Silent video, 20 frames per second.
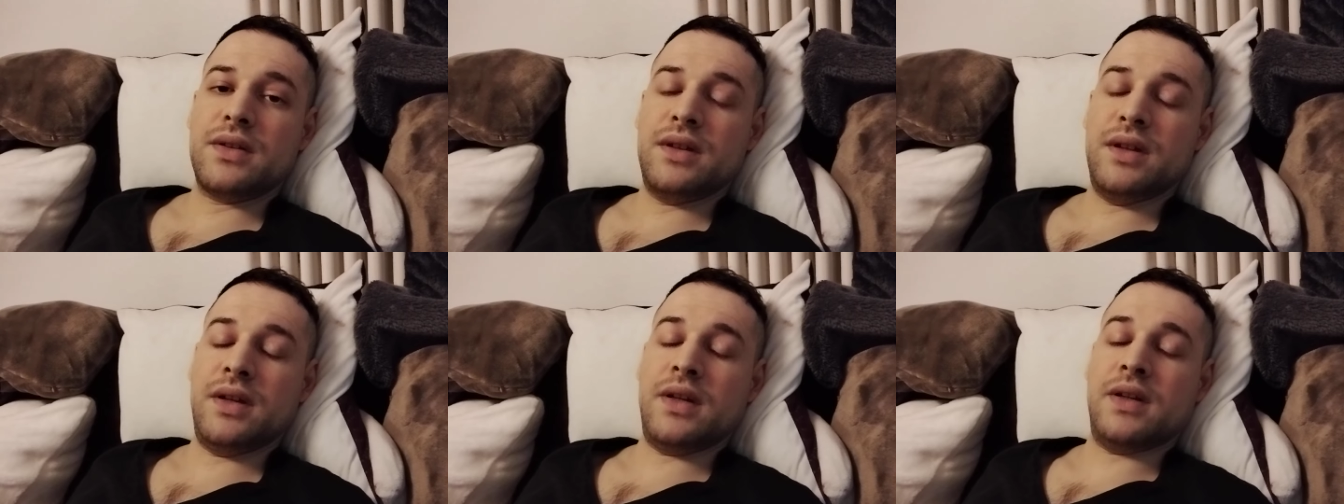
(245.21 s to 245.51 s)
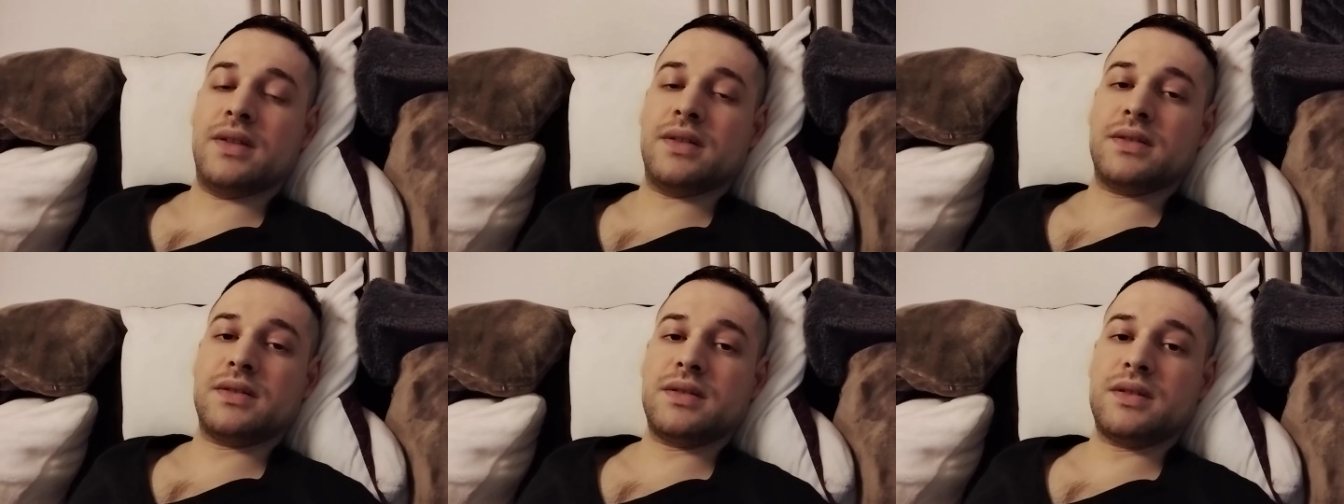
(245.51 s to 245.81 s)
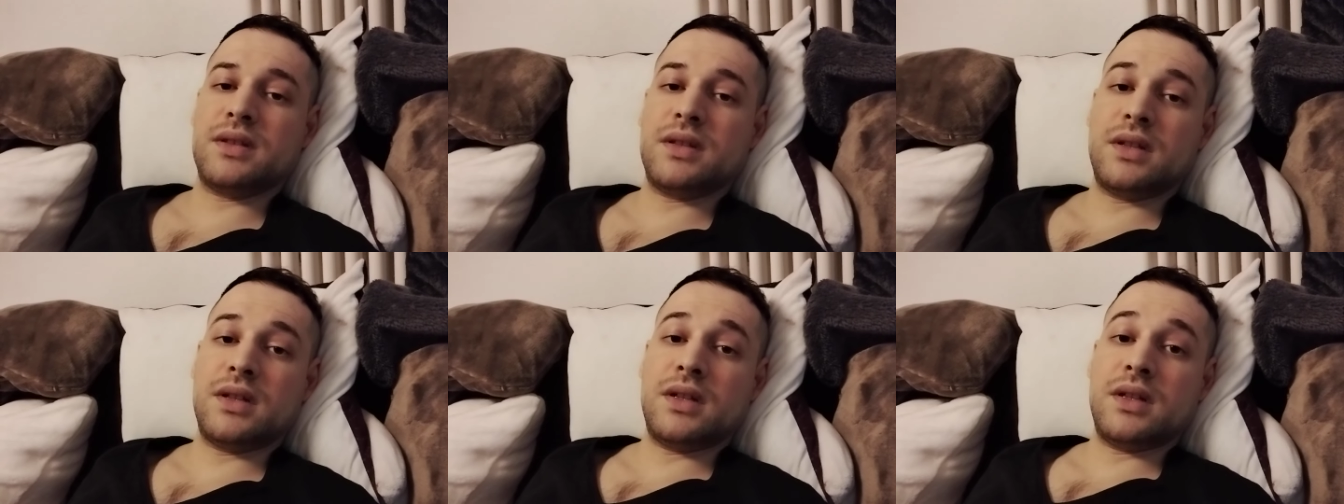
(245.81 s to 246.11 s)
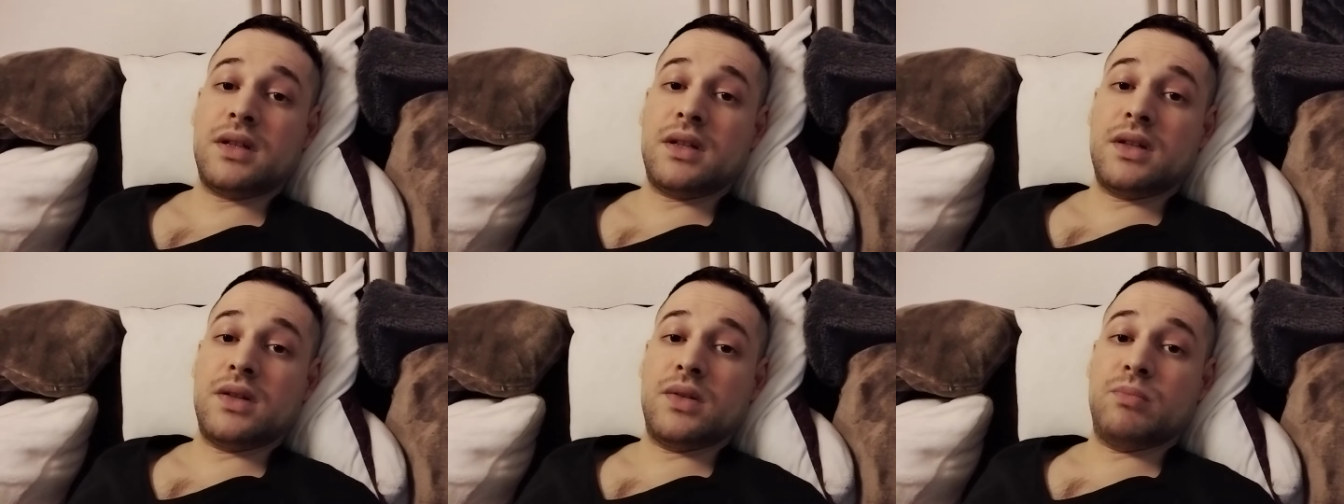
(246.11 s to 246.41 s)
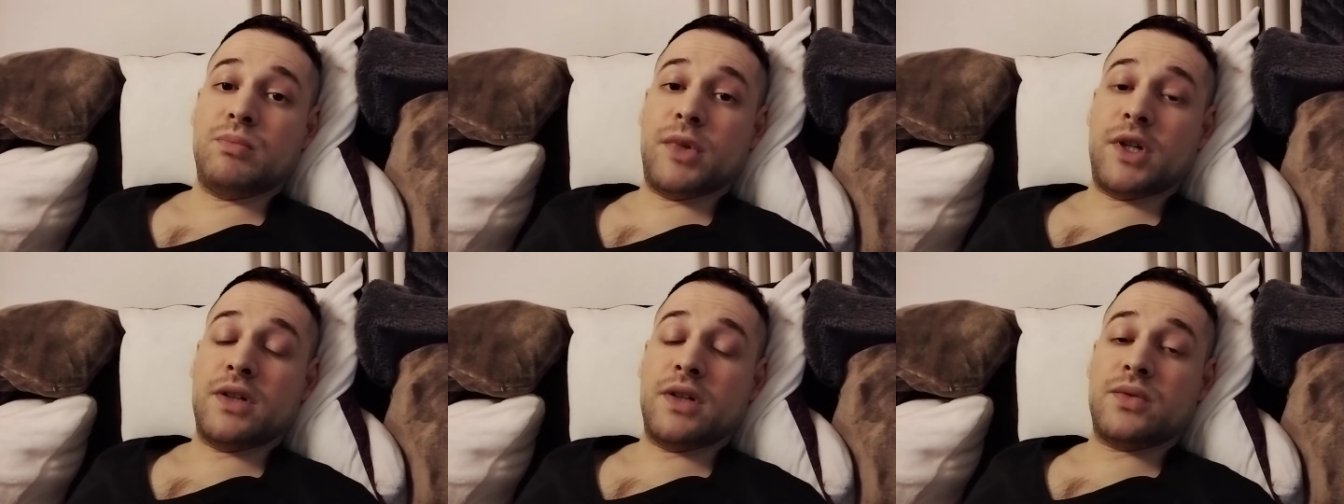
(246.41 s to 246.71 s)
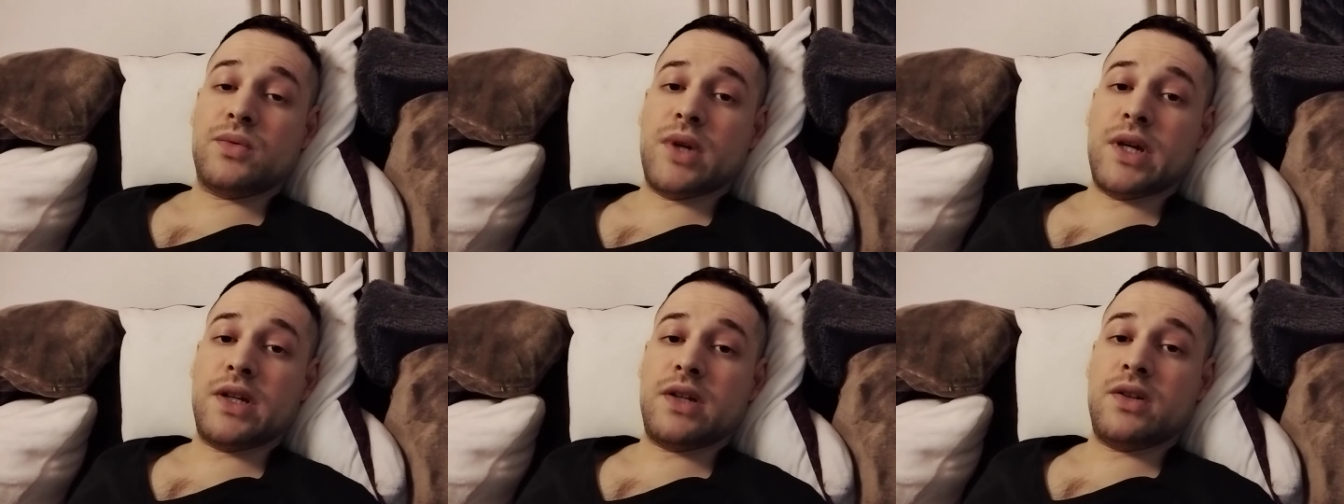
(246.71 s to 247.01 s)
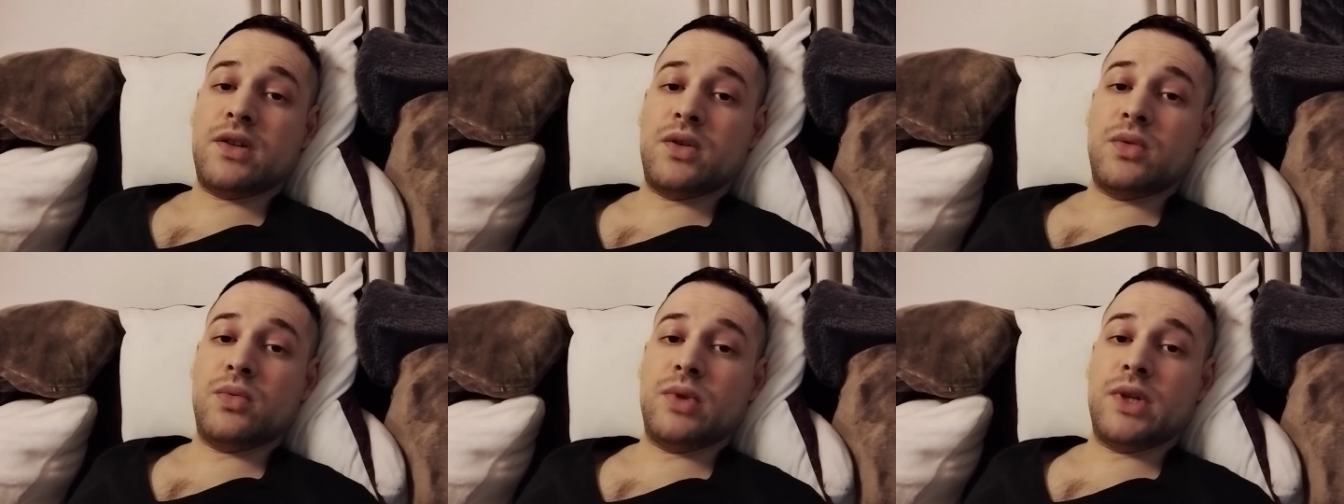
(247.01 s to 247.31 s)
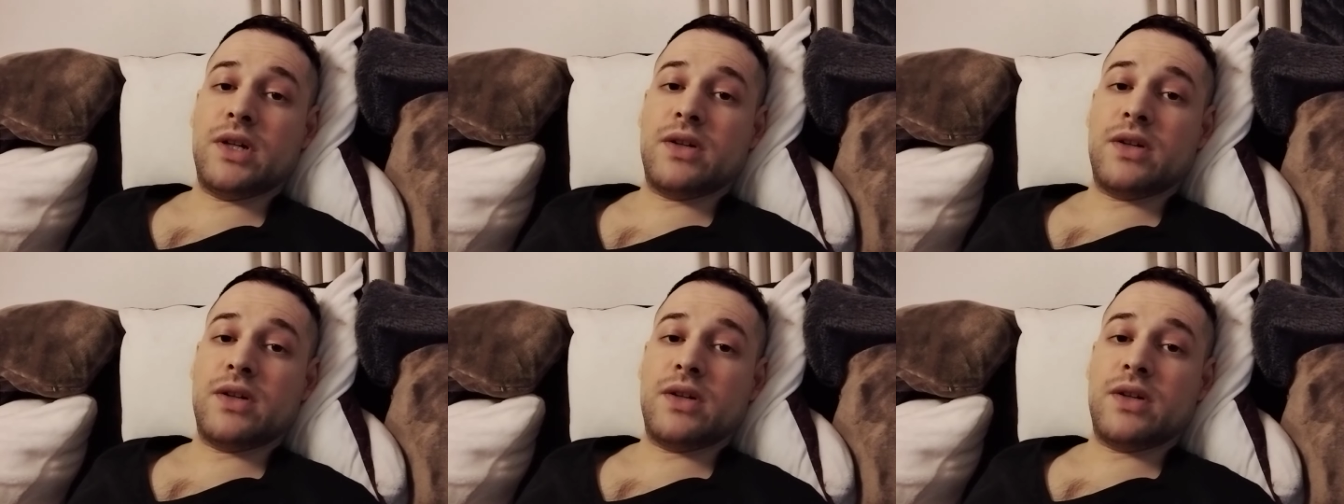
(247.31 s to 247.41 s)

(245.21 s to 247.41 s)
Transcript: yes, but right now we